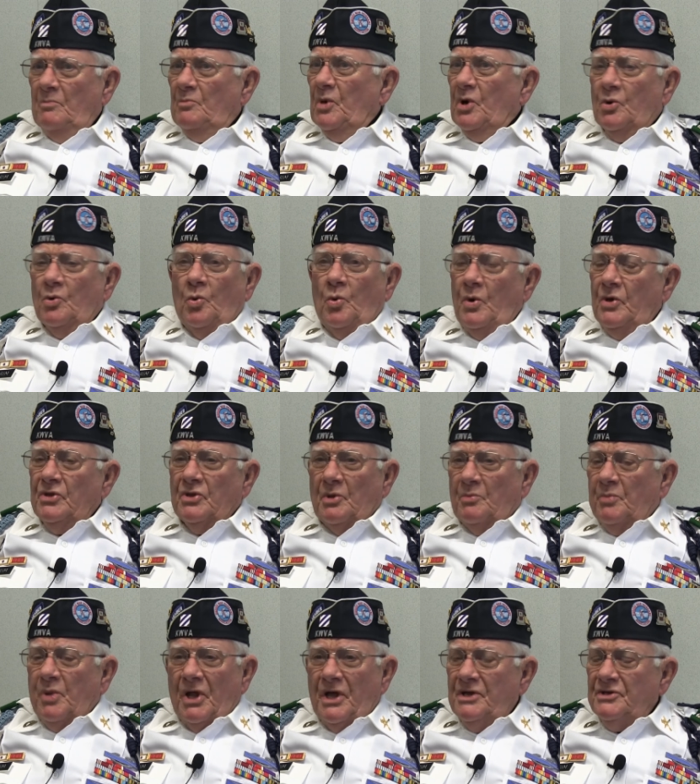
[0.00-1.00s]
but when
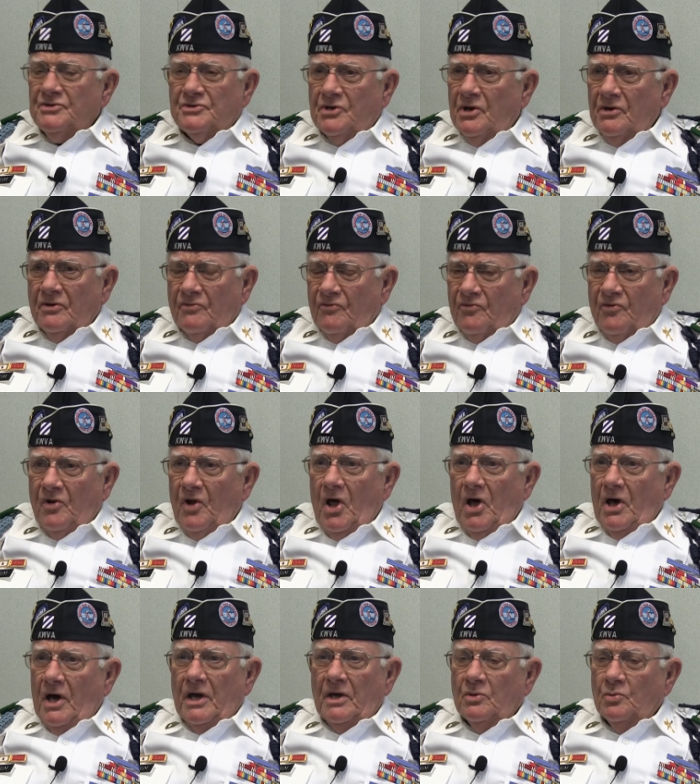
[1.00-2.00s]
the planes couldn't
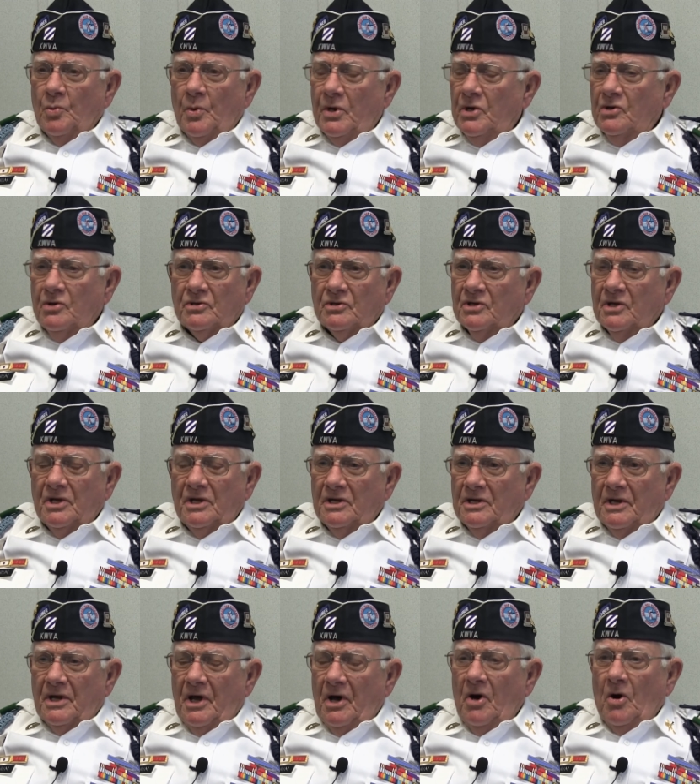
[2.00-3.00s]
fly and we mm-hmm. couldn't
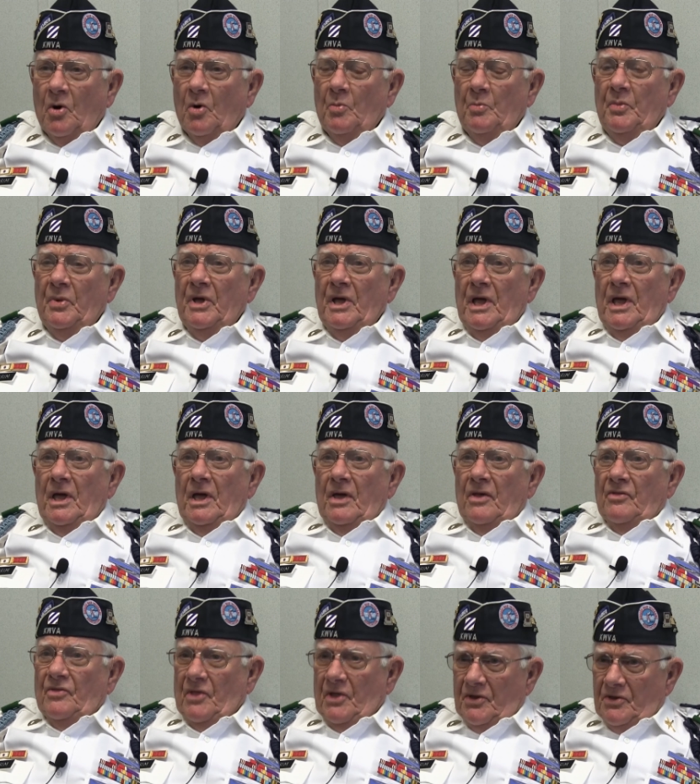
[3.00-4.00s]
get help,
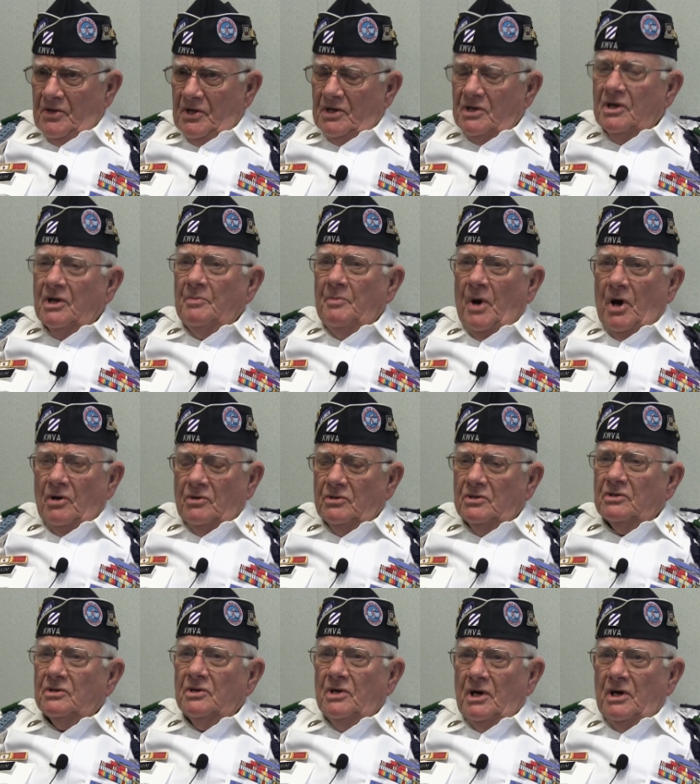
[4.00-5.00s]
then they'd come out
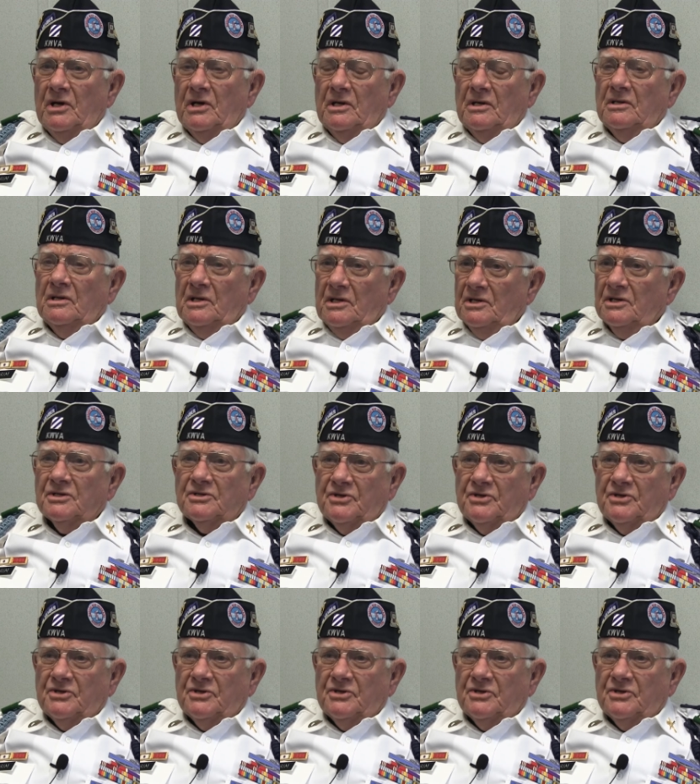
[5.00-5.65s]
at night and